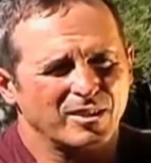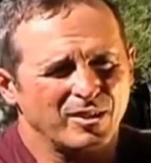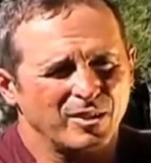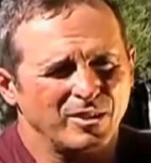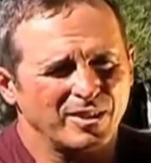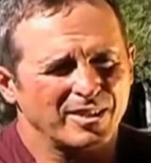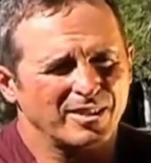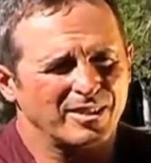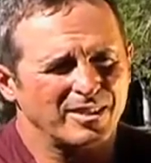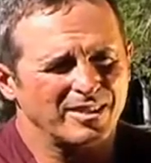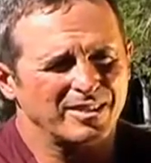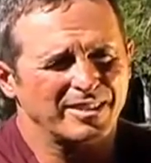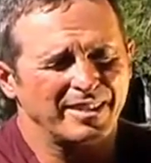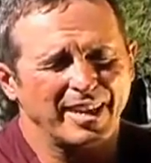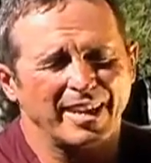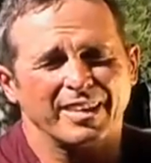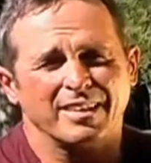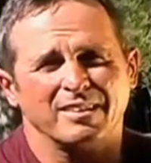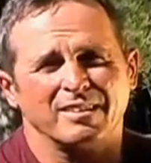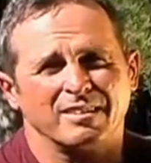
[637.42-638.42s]
cooked is
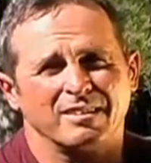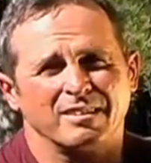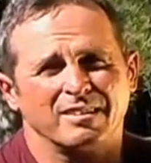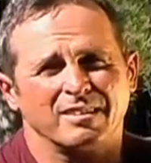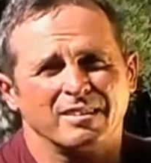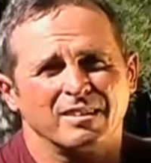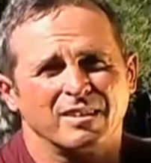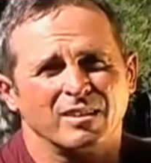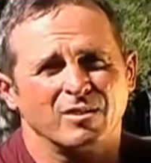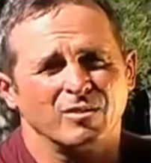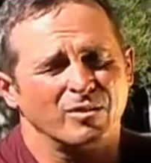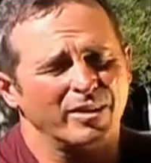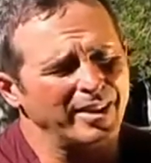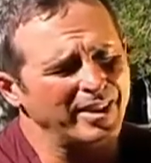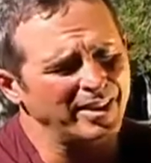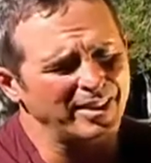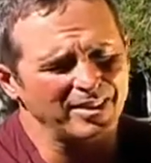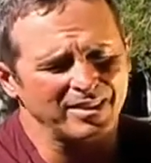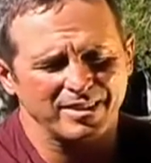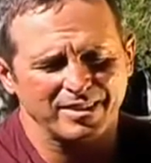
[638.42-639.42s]
dead,
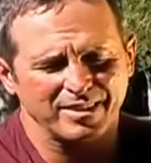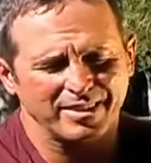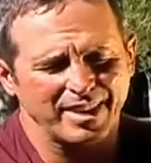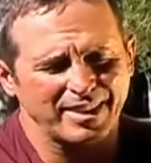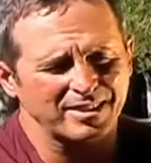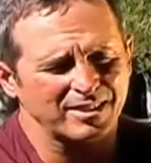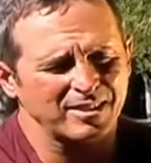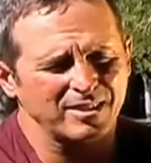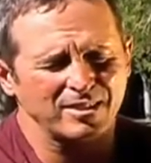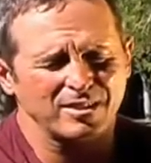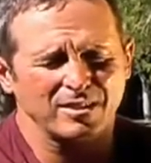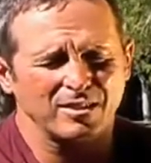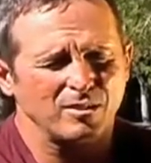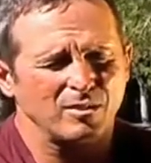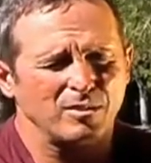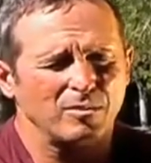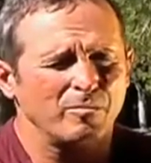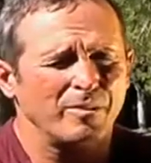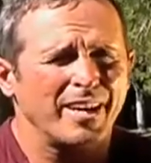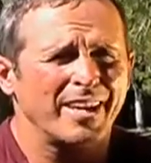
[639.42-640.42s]
and that's just the
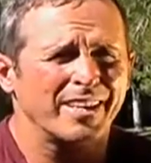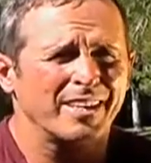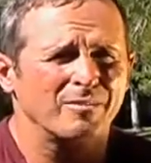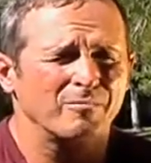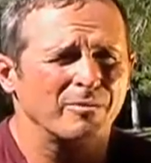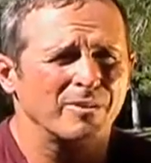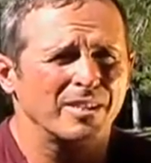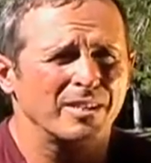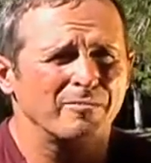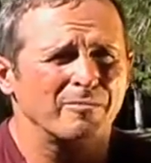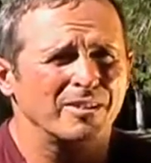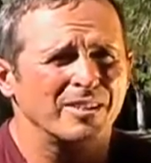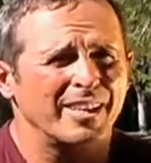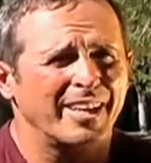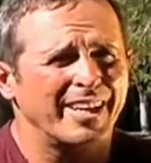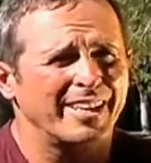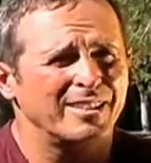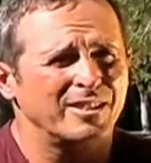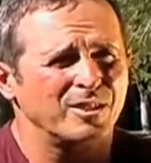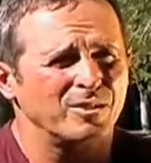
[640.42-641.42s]
only way I can really
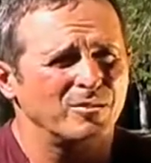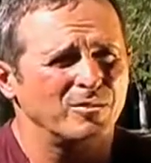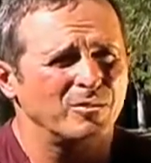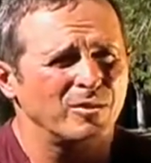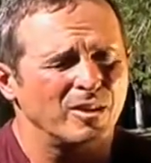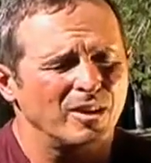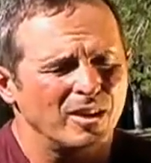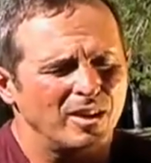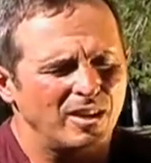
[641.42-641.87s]
relate to,